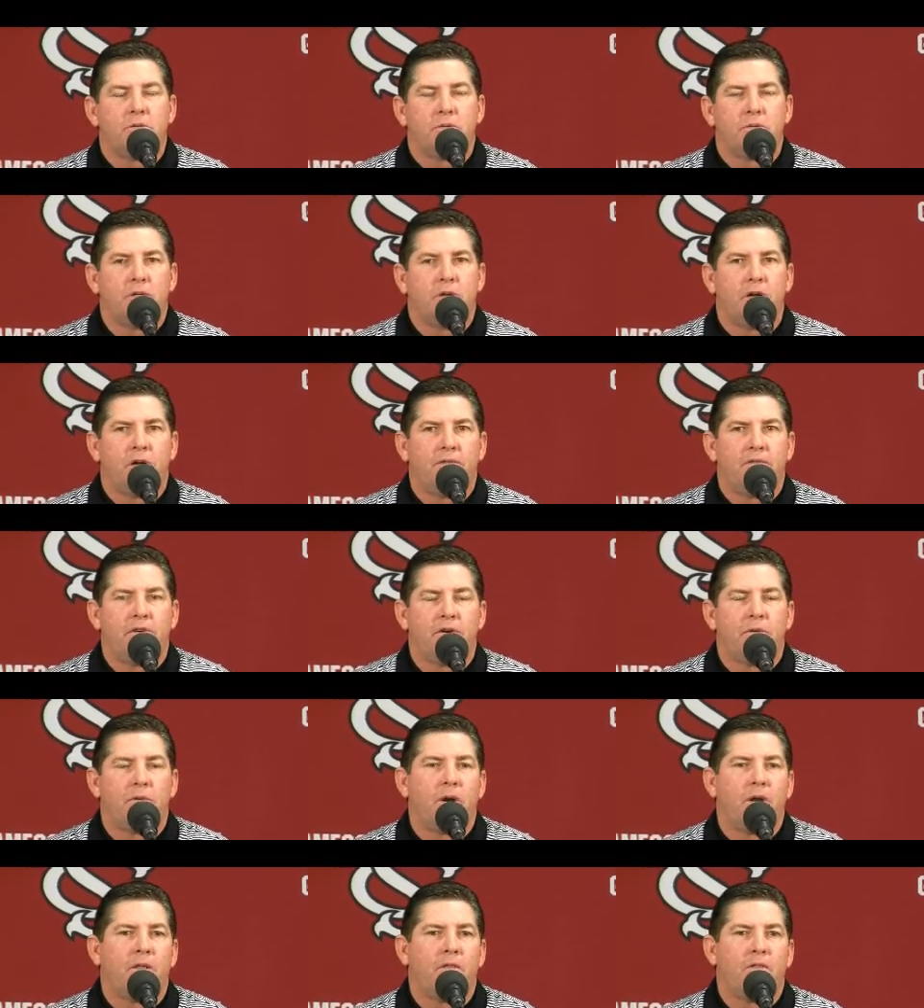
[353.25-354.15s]
We're
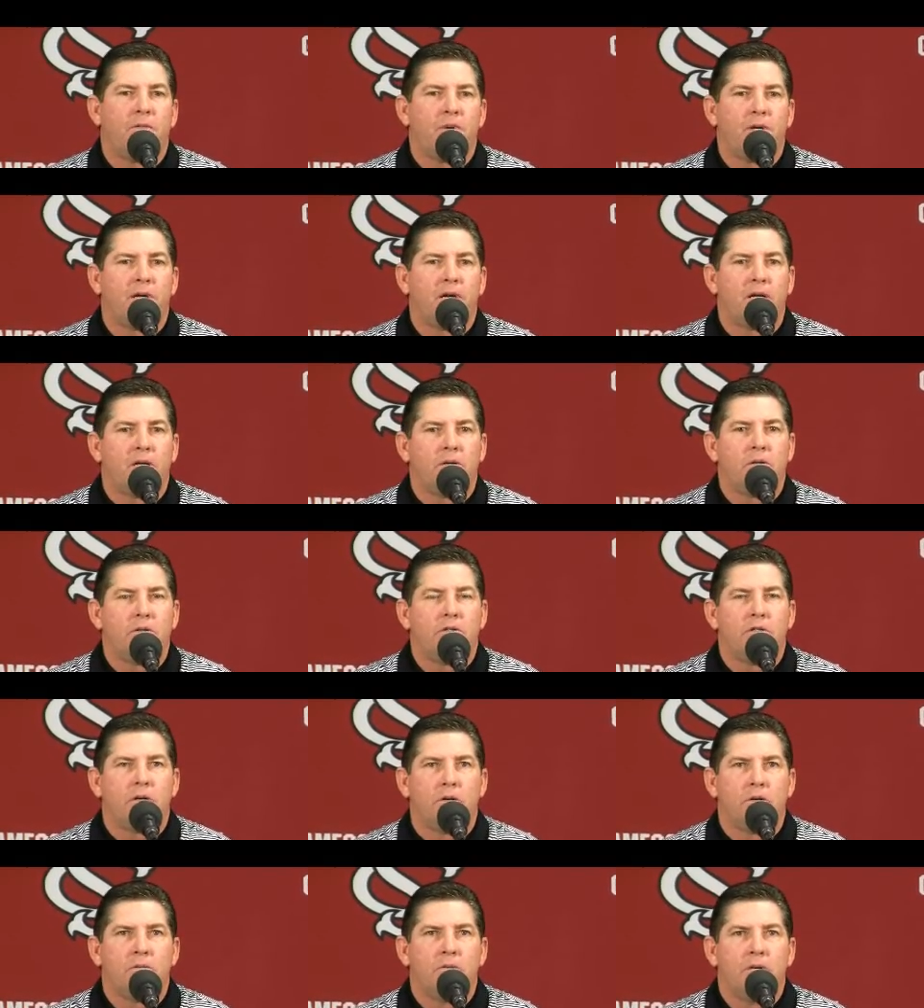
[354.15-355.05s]
hovering around 300.
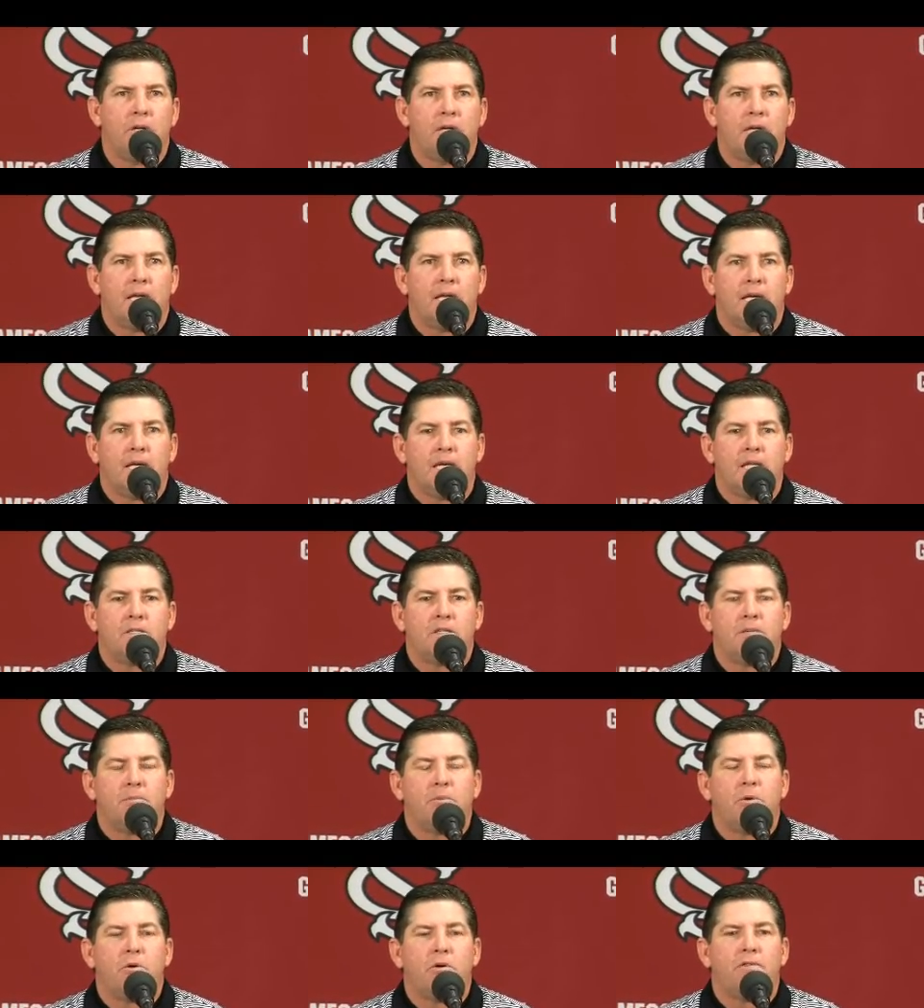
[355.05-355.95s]
So it's
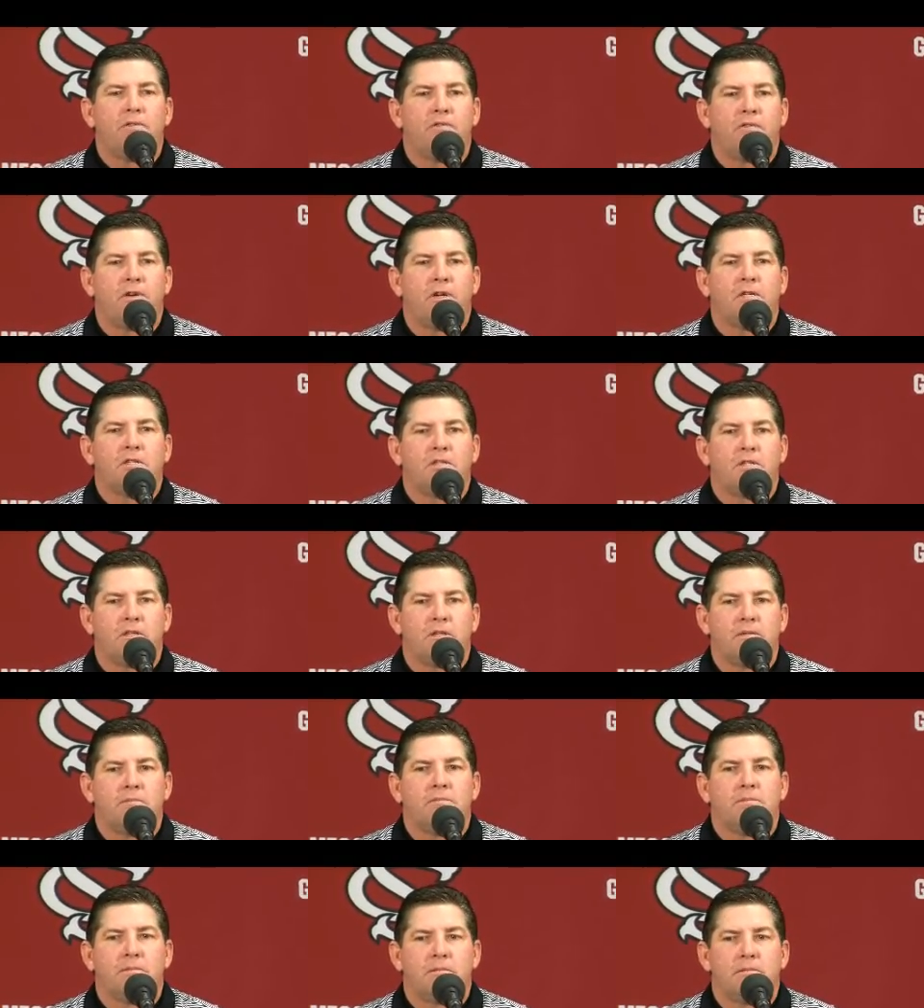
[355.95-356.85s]
important for us to